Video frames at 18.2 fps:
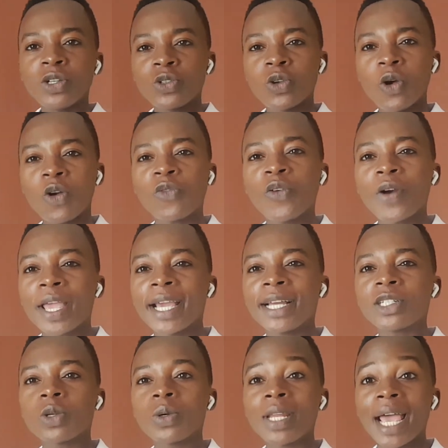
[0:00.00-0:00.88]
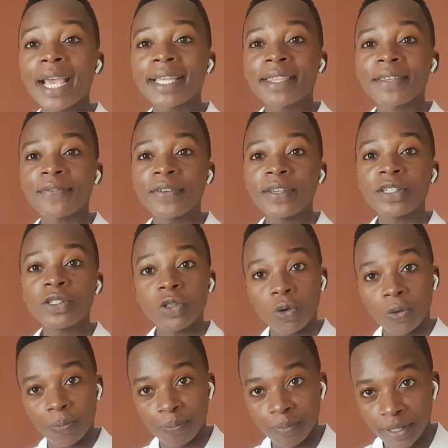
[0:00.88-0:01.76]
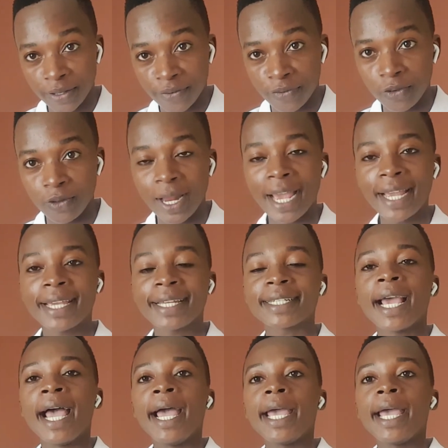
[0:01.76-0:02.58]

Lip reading: Don't forget to like the video if you like it.